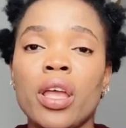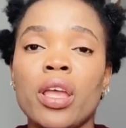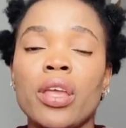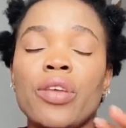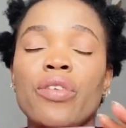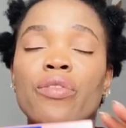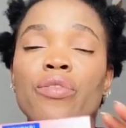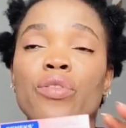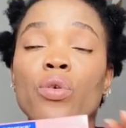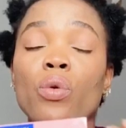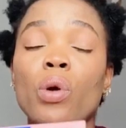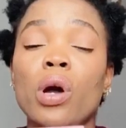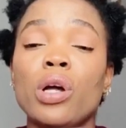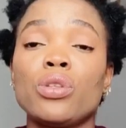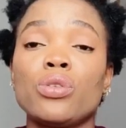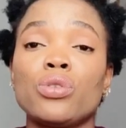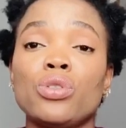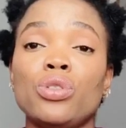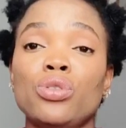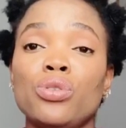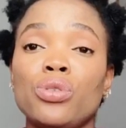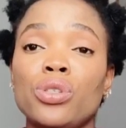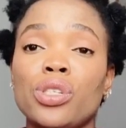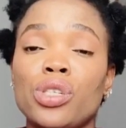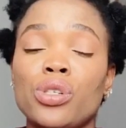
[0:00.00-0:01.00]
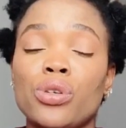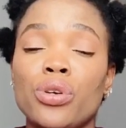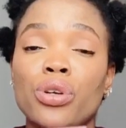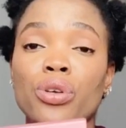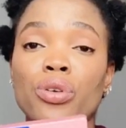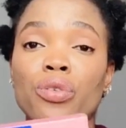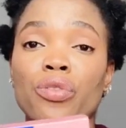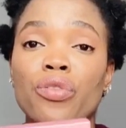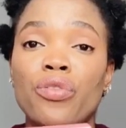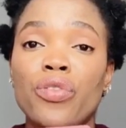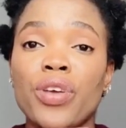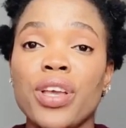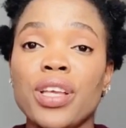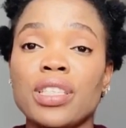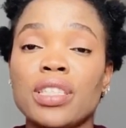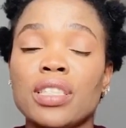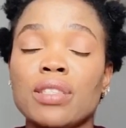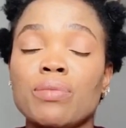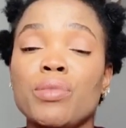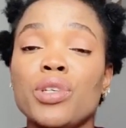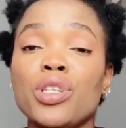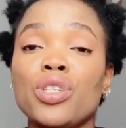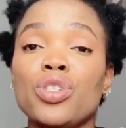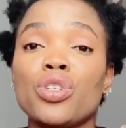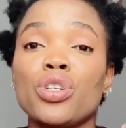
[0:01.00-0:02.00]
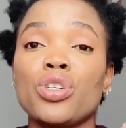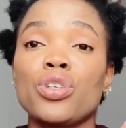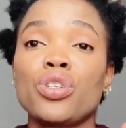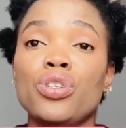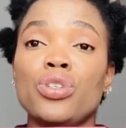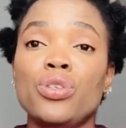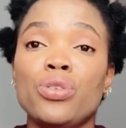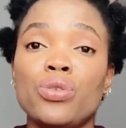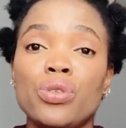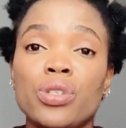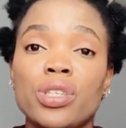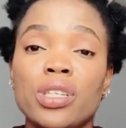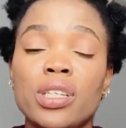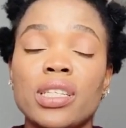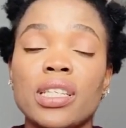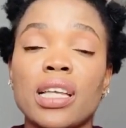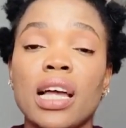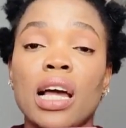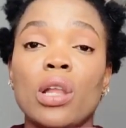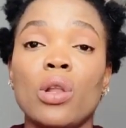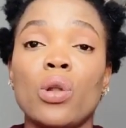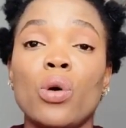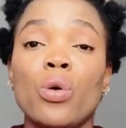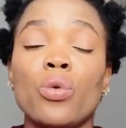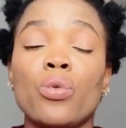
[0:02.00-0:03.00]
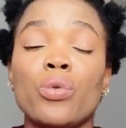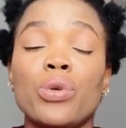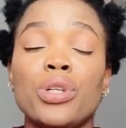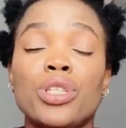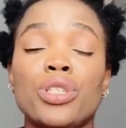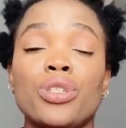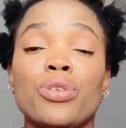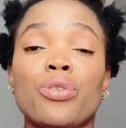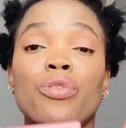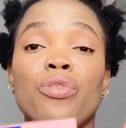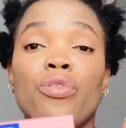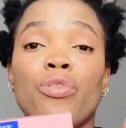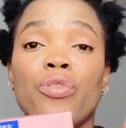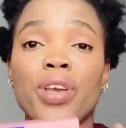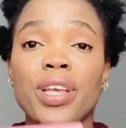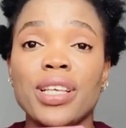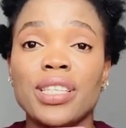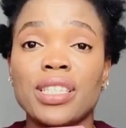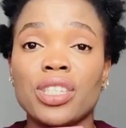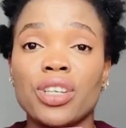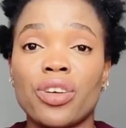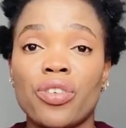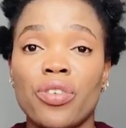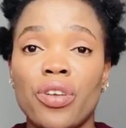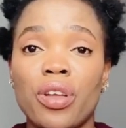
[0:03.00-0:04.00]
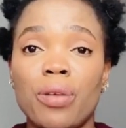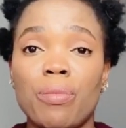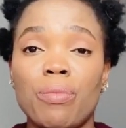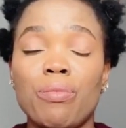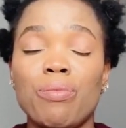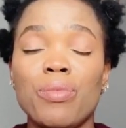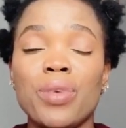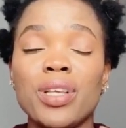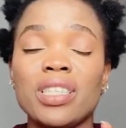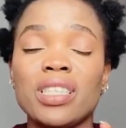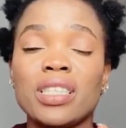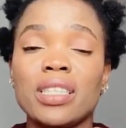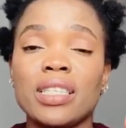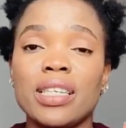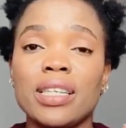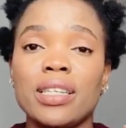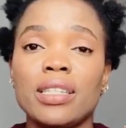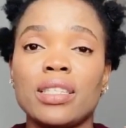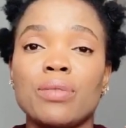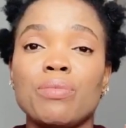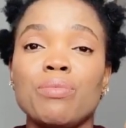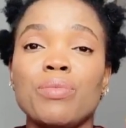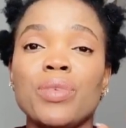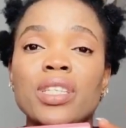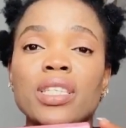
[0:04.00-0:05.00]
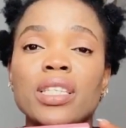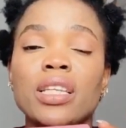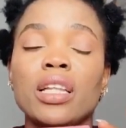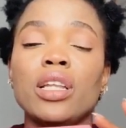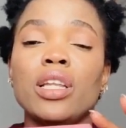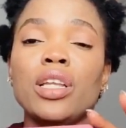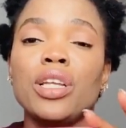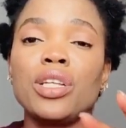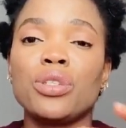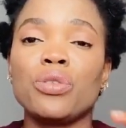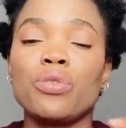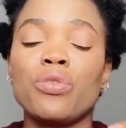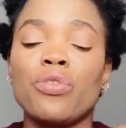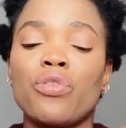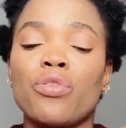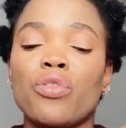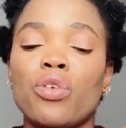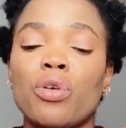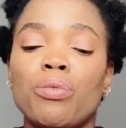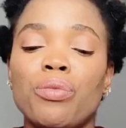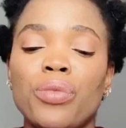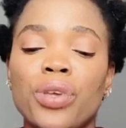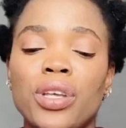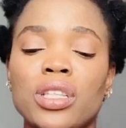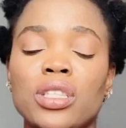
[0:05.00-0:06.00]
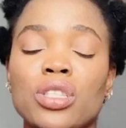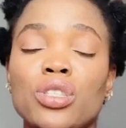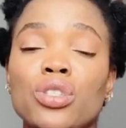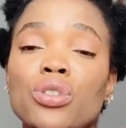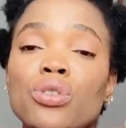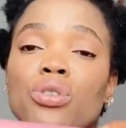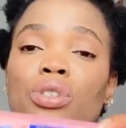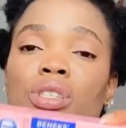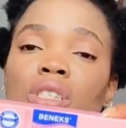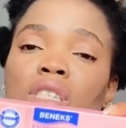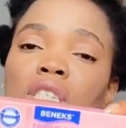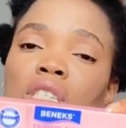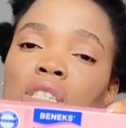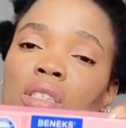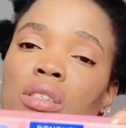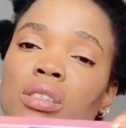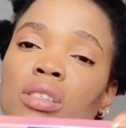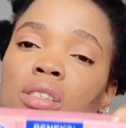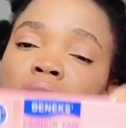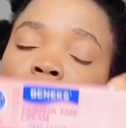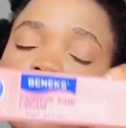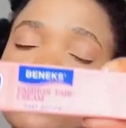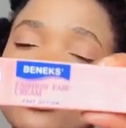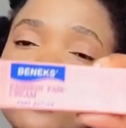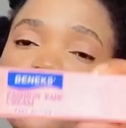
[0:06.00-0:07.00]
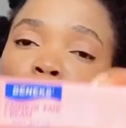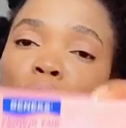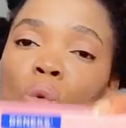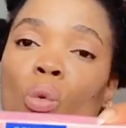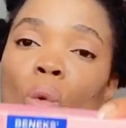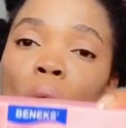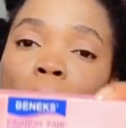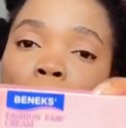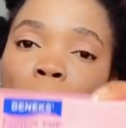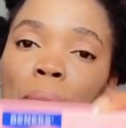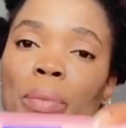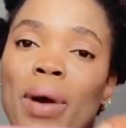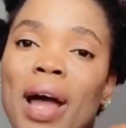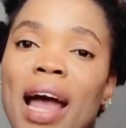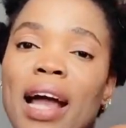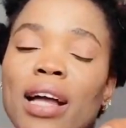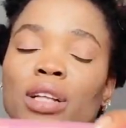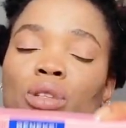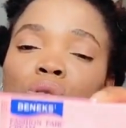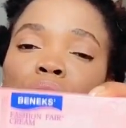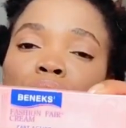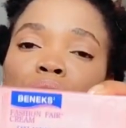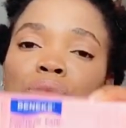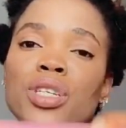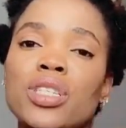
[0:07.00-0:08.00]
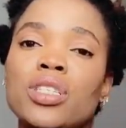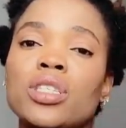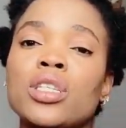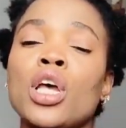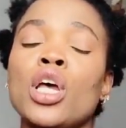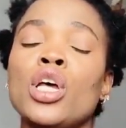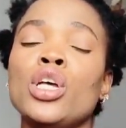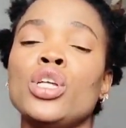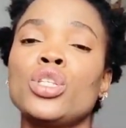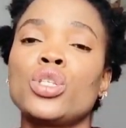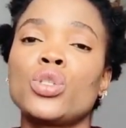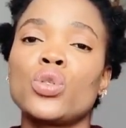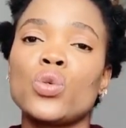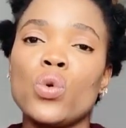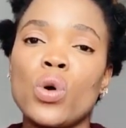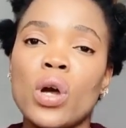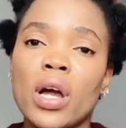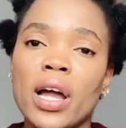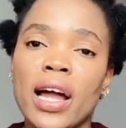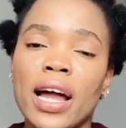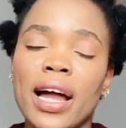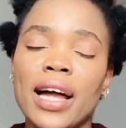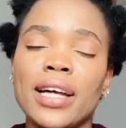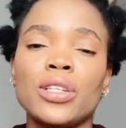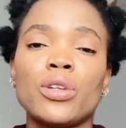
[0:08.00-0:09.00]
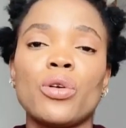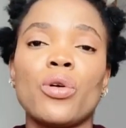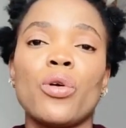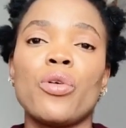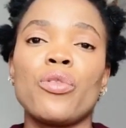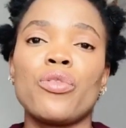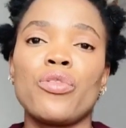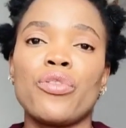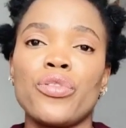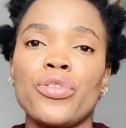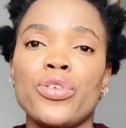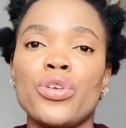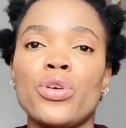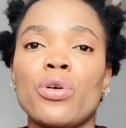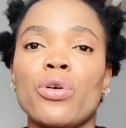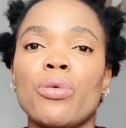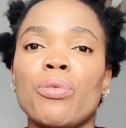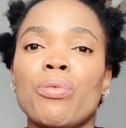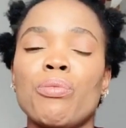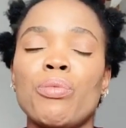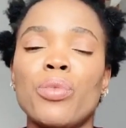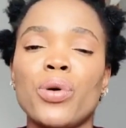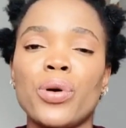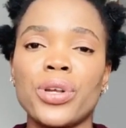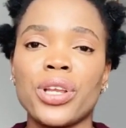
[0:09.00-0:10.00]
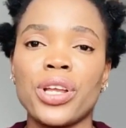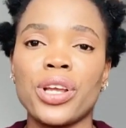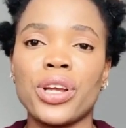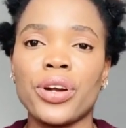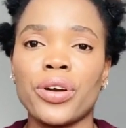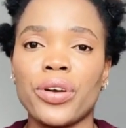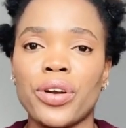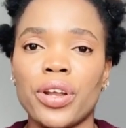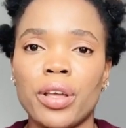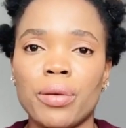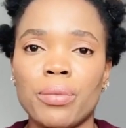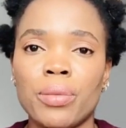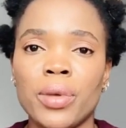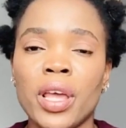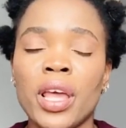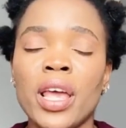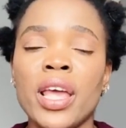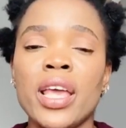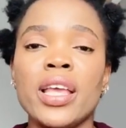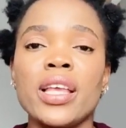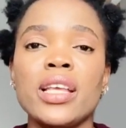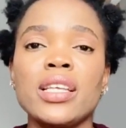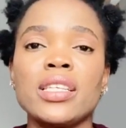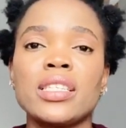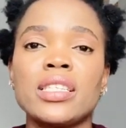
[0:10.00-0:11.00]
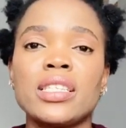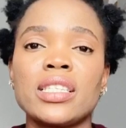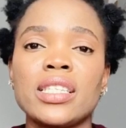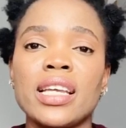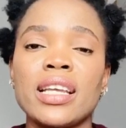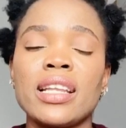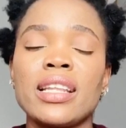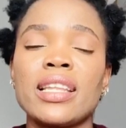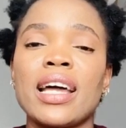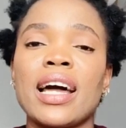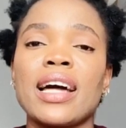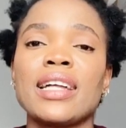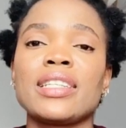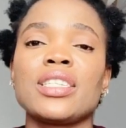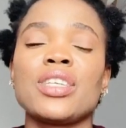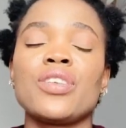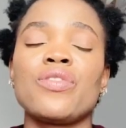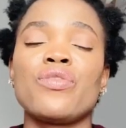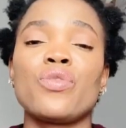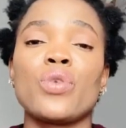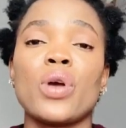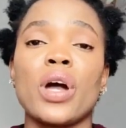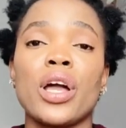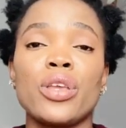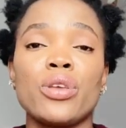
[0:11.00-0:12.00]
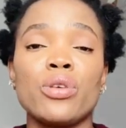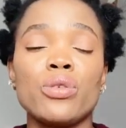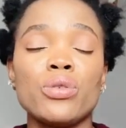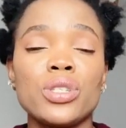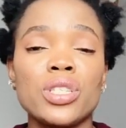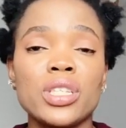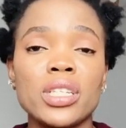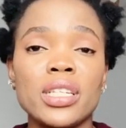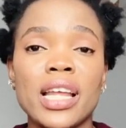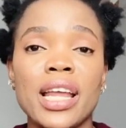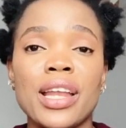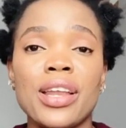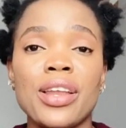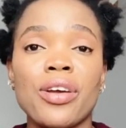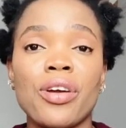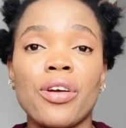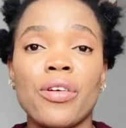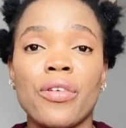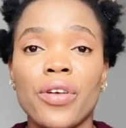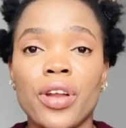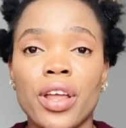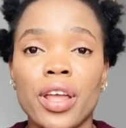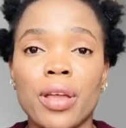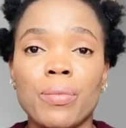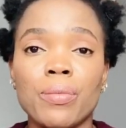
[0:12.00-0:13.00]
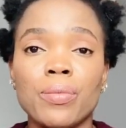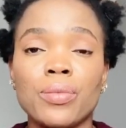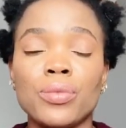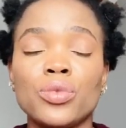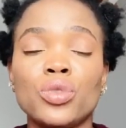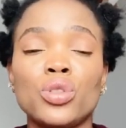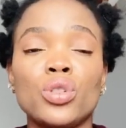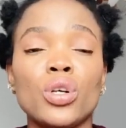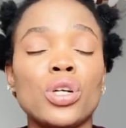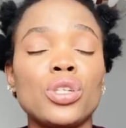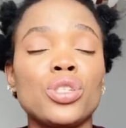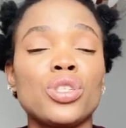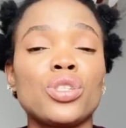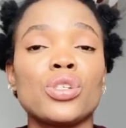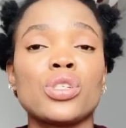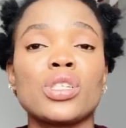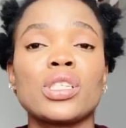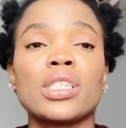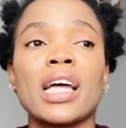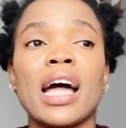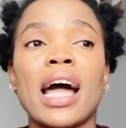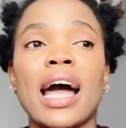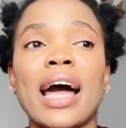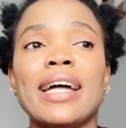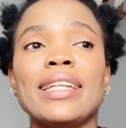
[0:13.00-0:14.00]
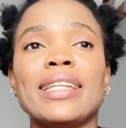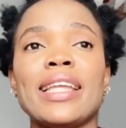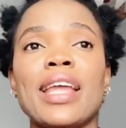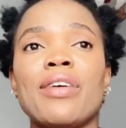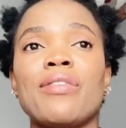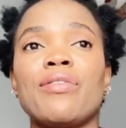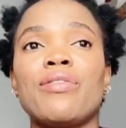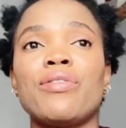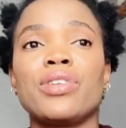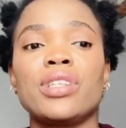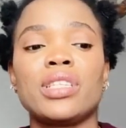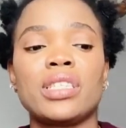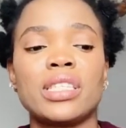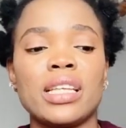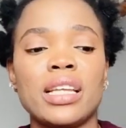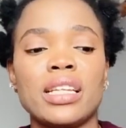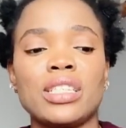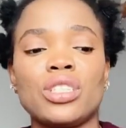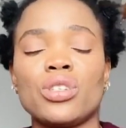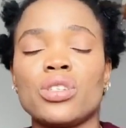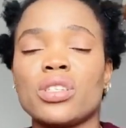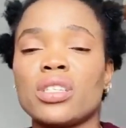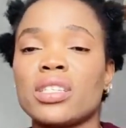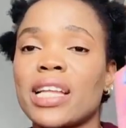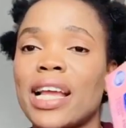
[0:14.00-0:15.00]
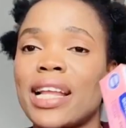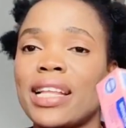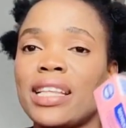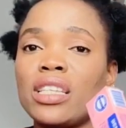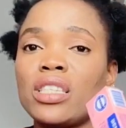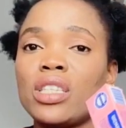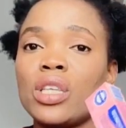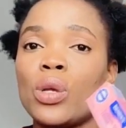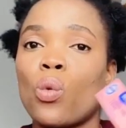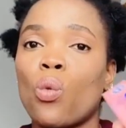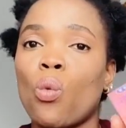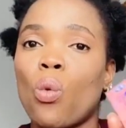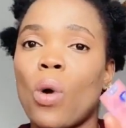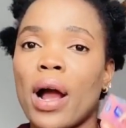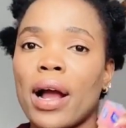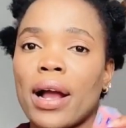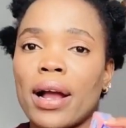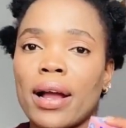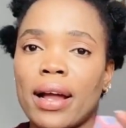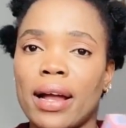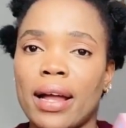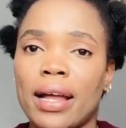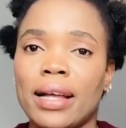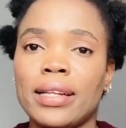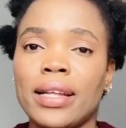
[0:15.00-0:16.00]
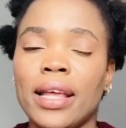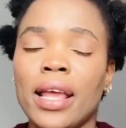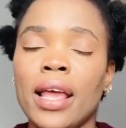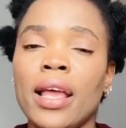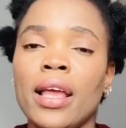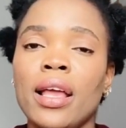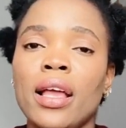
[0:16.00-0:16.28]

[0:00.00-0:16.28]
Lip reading: If you want to use it on your face, make sure you use it along with your face cream. Mix a little from it. Use this to one pack to mix 2 cans of your body cream. It's the same that if you are using any cream, don't just add everything just like this in 1 can.